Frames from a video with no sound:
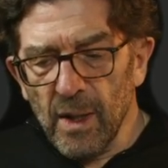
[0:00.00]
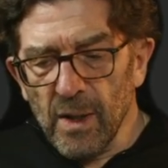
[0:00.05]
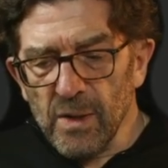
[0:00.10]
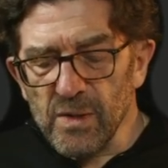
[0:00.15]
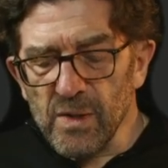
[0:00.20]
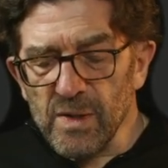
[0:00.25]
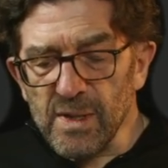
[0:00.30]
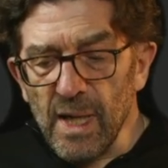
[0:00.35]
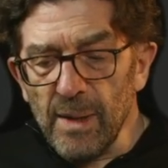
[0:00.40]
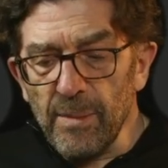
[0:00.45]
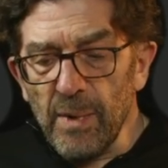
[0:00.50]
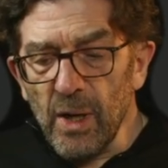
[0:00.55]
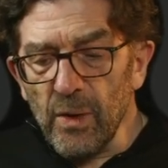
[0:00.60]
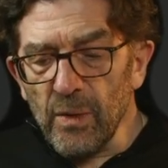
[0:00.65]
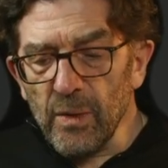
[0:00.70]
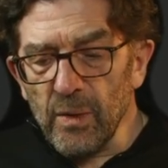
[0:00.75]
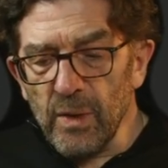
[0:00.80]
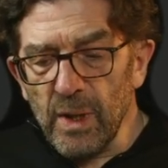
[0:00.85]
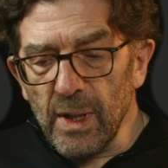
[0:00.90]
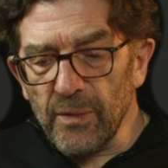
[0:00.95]
So somehow
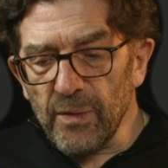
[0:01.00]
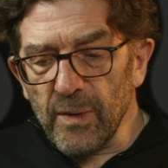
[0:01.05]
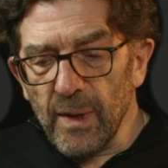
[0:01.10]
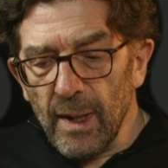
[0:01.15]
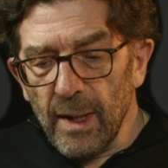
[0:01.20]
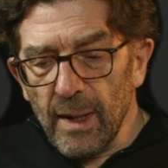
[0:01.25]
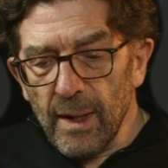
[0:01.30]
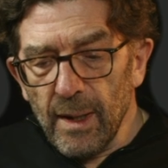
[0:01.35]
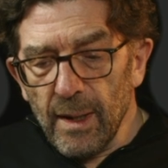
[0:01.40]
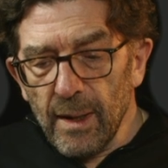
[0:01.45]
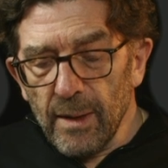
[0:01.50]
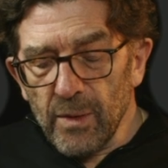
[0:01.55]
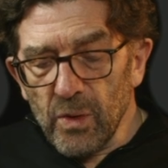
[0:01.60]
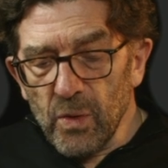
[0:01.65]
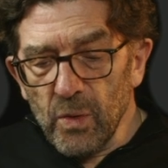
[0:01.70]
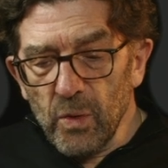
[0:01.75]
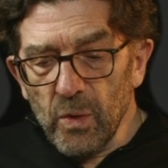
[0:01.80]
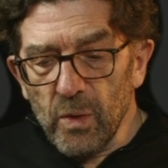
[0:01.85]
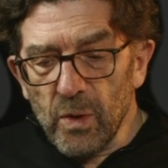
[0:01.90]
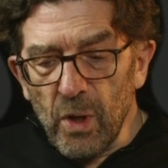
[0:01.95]
you have
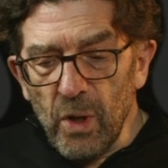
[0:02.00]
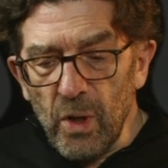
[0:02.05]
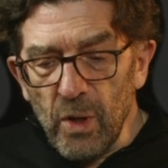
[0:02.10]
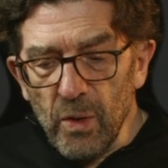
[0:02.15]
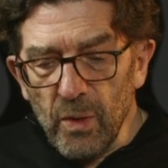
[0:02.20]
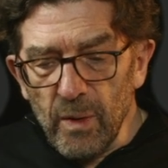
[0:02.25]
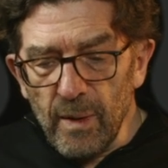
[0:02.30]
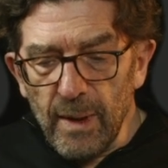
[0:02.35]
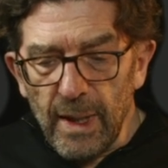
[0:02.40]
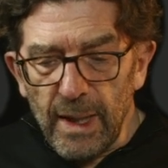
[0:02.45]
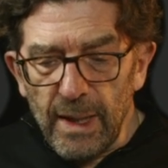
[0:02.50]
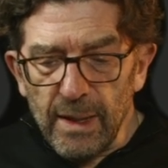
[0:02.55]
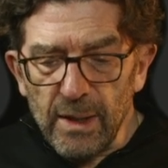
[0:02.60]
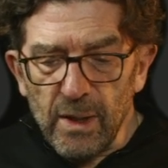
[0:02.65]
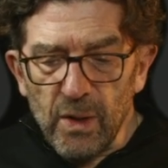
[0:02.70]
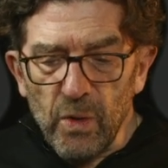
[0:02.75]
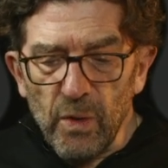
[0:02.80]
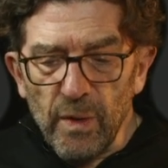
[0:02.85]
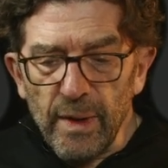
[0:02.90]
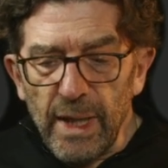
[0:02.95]
to go
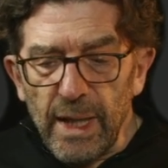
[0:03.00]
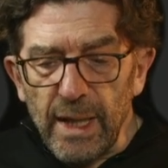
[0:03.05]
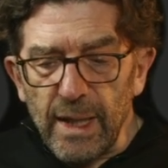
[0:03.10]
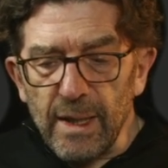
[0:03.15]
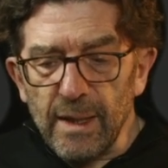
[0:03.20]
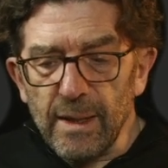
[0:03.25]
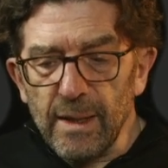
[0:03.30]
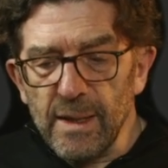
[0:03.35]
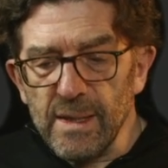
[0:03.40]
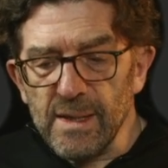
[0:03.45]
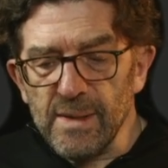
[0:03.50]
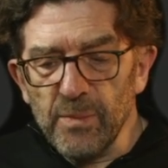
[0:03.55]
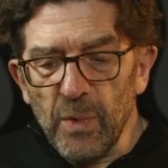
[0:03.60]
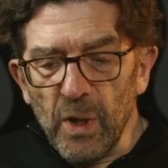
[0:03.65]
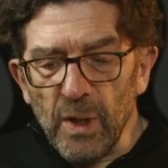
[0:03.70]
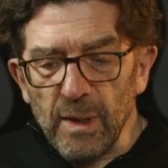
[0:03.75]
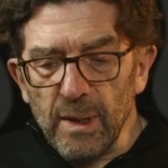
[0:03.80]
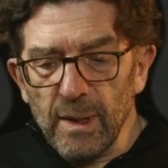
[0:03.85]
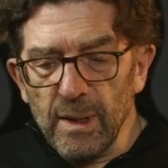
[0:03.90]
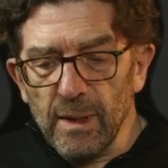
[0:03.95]
and connect this
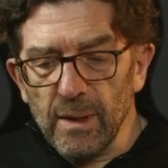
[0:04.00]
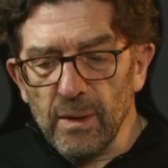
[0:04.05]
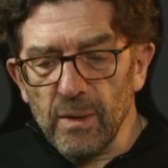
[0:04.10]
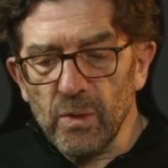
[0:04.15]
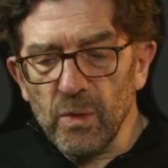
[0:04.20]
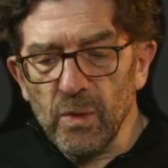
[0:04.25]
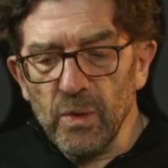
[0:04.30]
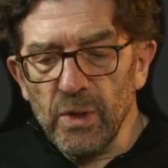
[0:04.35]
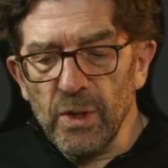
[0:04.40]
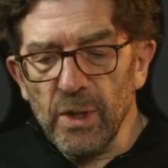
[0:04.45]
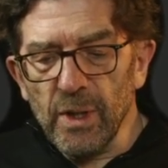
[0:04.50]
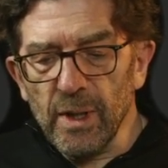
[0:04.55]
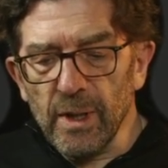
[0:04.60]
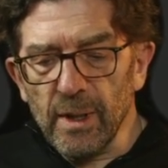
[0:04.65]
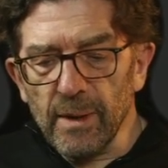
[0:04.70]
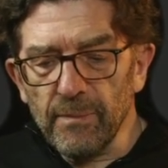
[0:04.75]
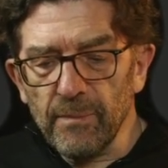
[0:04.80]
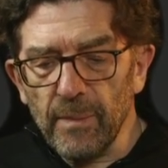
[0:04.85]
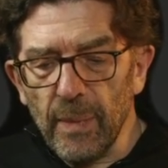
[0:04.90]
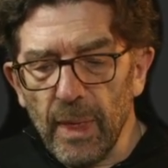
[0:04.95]
model to
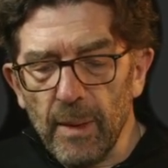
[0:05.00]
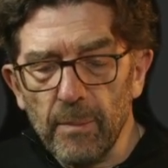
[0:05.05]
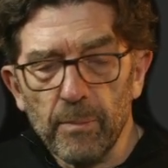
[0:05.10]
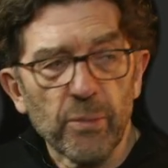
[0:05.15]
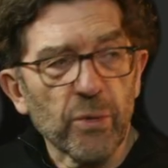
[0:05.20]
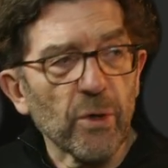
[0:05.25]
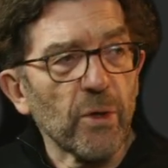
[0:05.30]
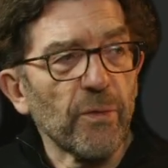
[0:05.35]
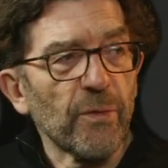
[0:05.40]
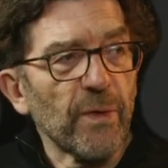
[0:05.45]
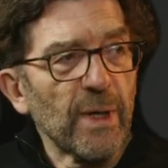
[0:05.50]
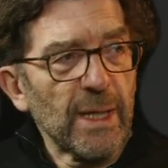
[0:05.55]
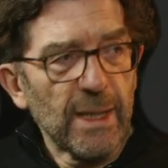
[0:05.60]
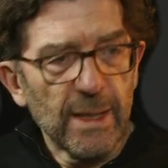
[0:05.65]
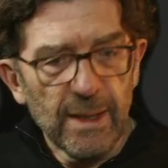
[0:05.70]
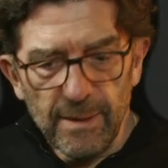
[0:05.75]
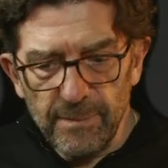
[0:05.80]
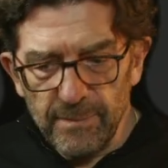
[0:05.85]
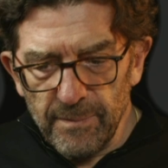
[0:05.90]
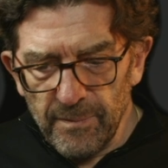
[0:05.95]
your profile.